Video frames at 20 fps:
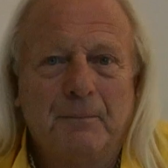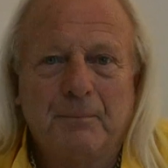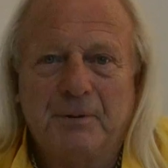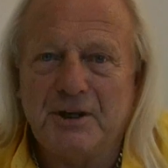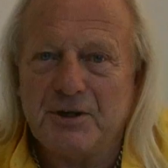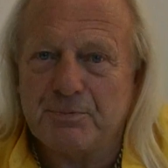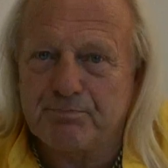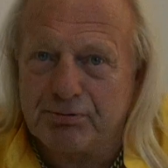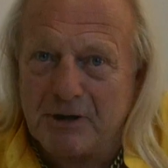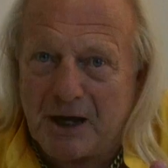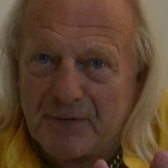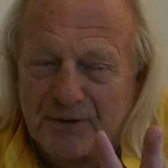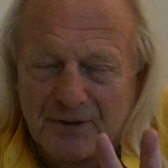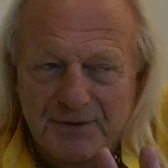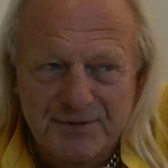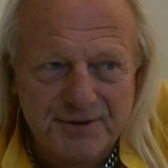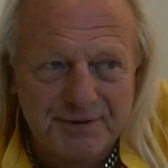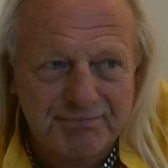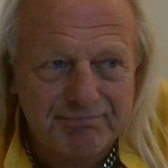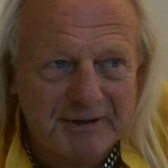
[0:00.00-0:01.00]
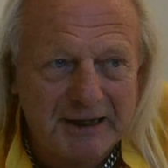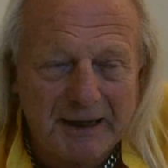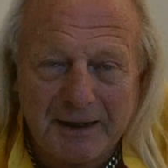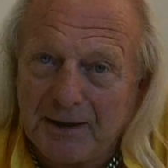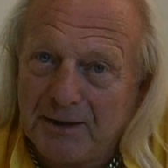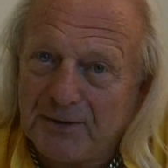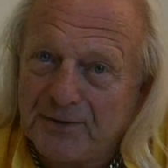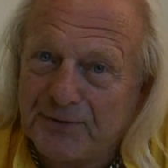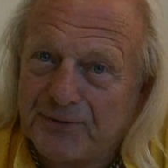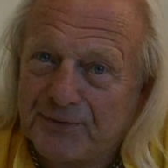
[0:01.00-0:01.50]
But his brothers,
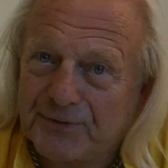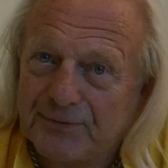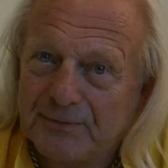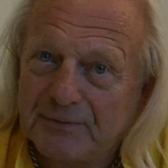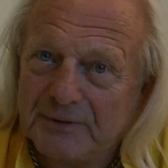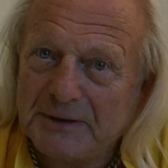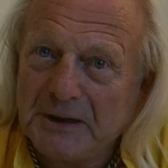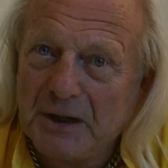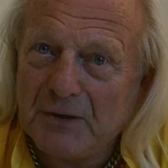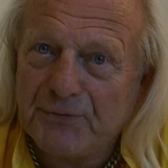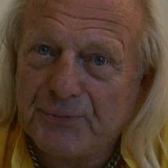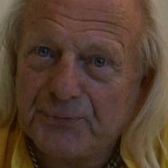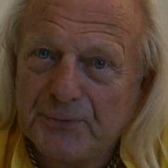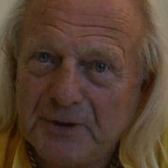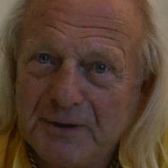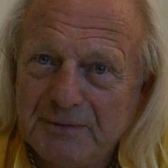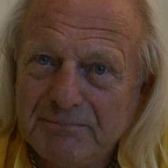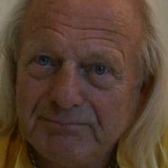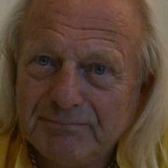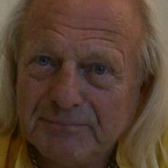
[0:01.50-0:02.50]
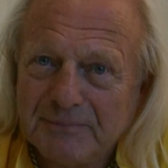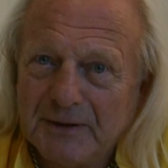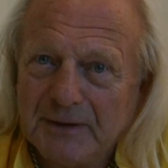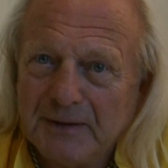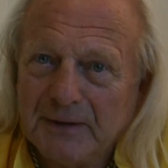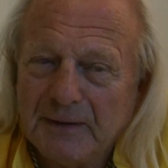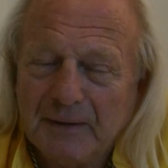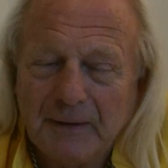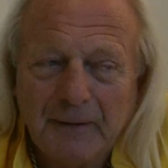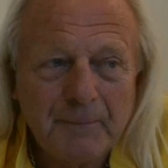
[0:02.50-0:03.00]
Gareth, Leofwin,
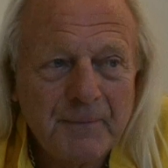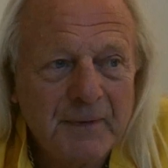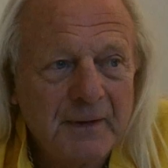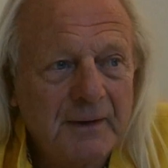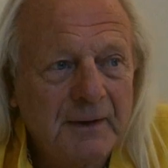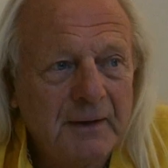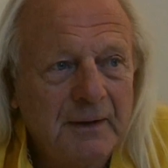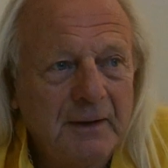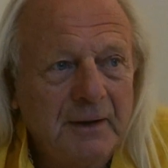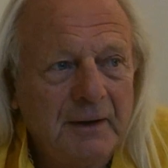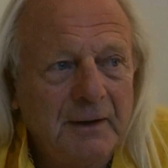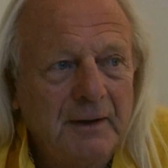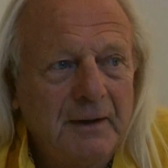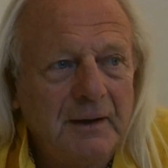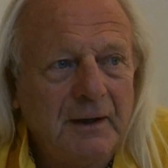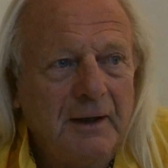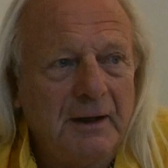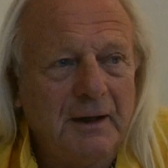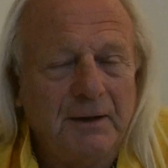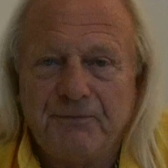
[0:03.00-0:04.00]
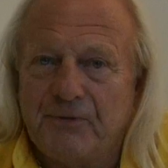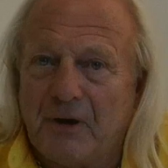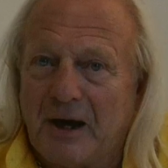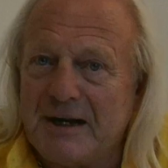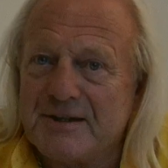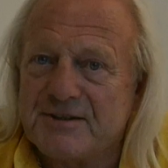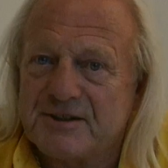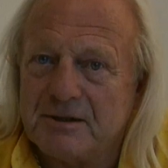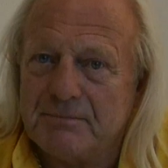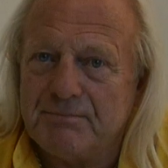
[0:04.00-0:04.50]

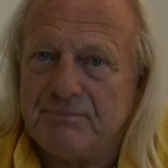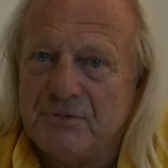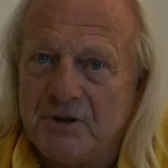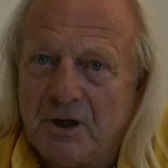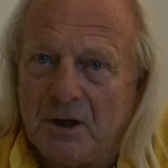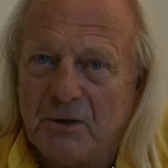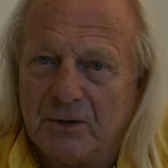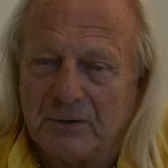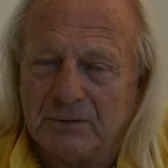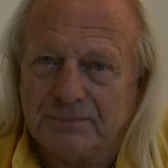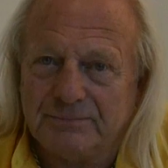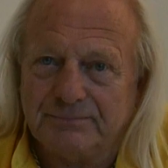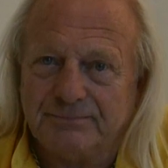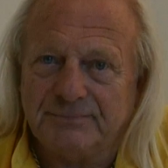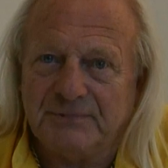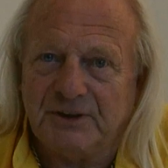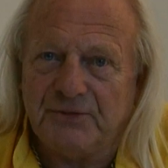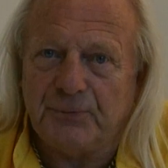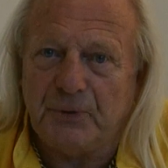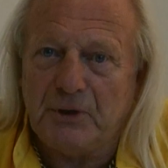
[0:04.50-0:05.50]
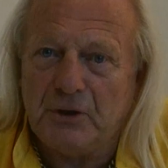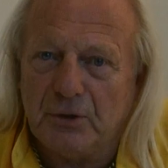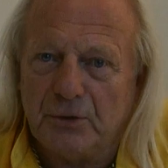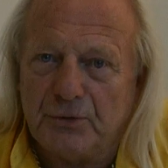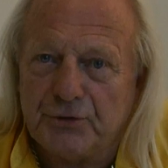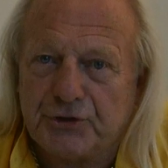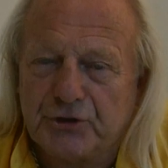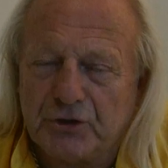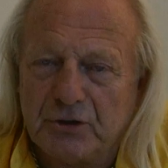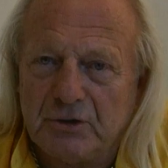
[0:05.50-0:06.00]
advised him, no, if we
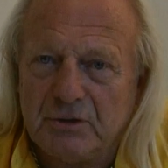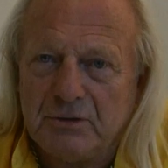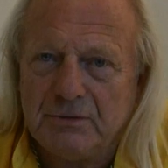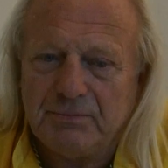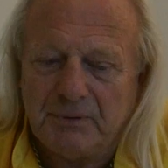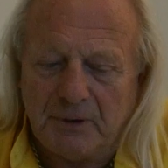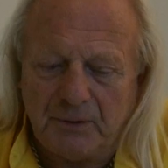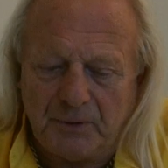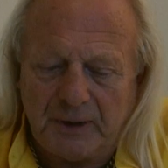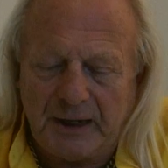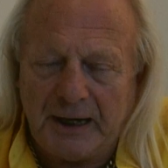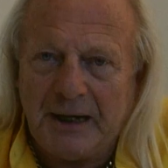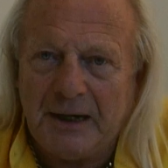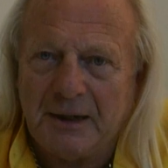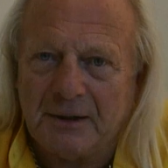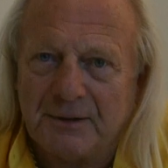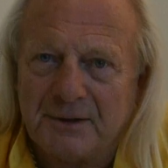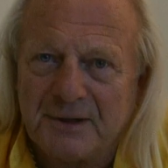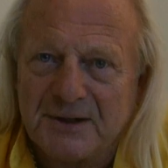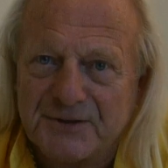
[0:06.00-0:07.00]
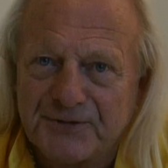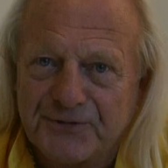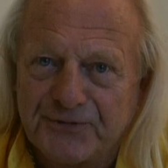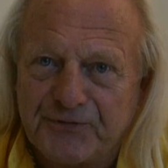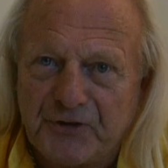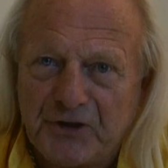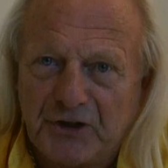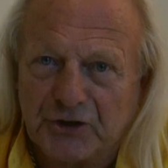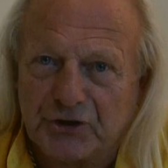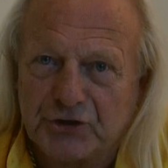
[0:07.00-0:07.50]
lose you, England is
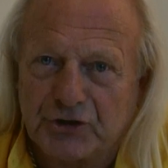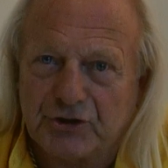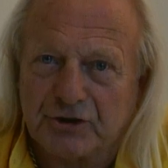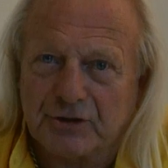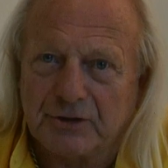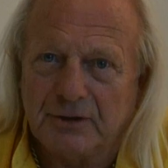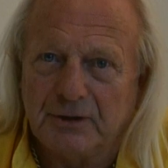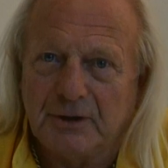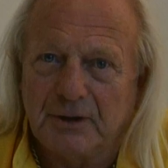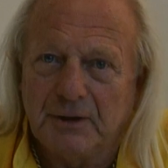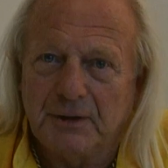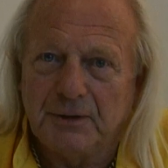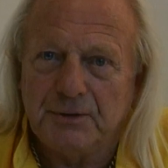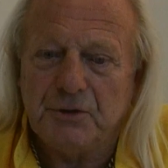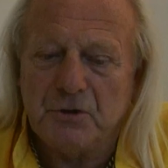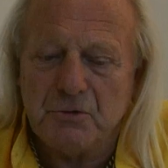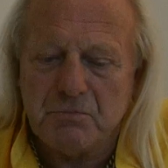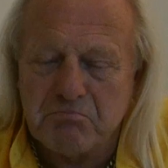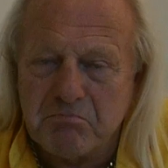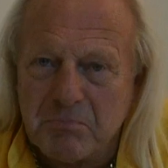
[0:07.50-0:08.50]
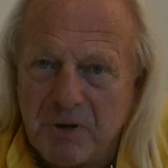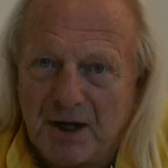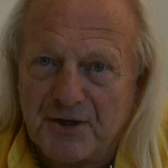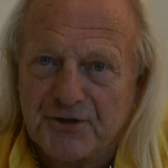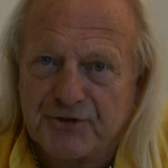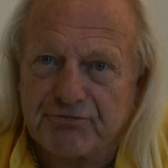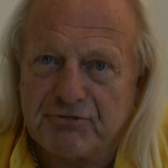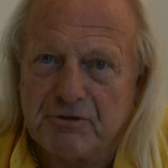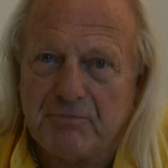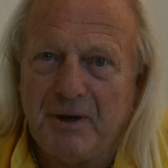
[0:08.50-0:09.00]
finished. You
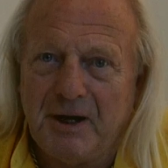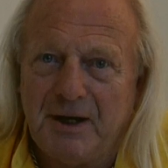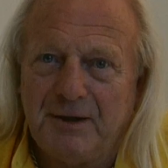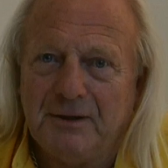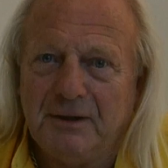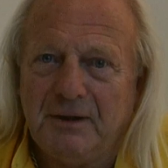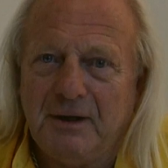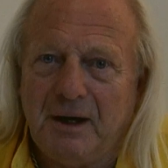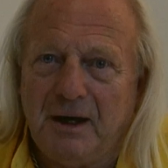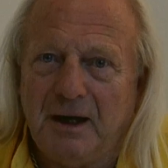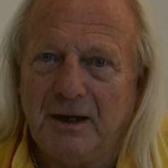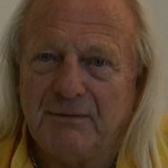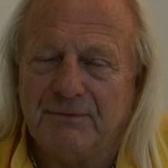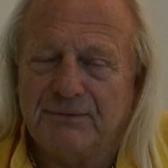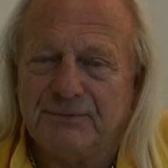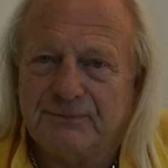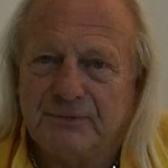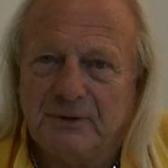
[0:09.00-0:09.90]
must remain alive.